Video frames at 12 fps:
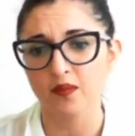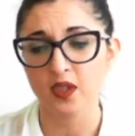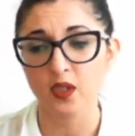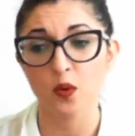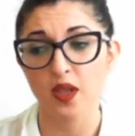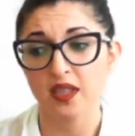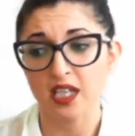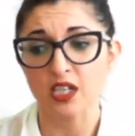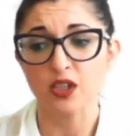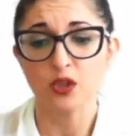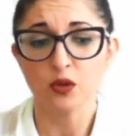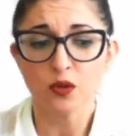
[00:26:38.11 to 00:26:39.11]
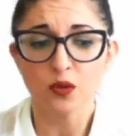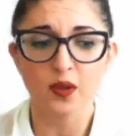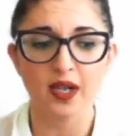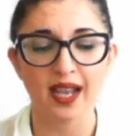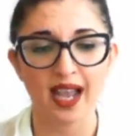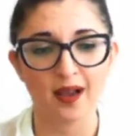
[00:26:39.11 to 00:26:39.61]
so that they do
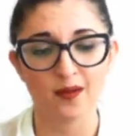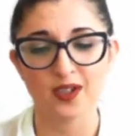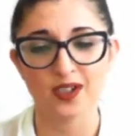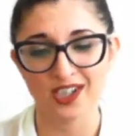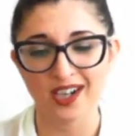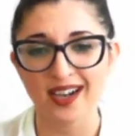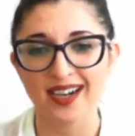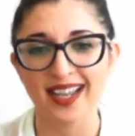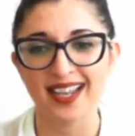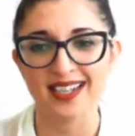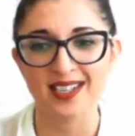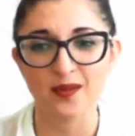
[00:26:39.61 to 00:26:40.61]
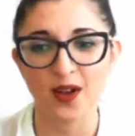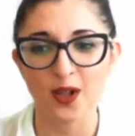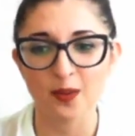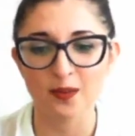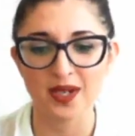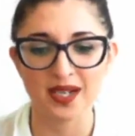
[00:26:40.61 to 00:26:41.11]
have a shot at
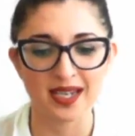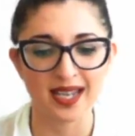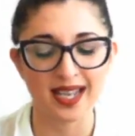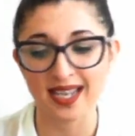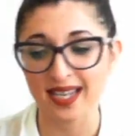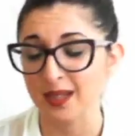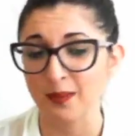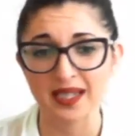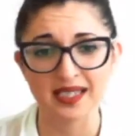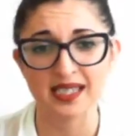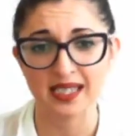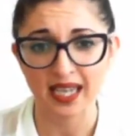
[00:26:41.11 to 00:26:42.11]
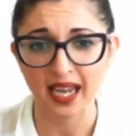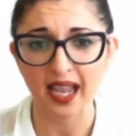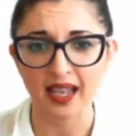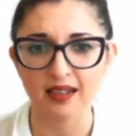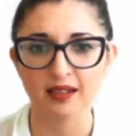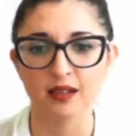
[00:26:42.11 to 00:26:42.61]
developing as best as they
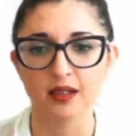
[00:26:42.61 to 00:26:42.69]
can.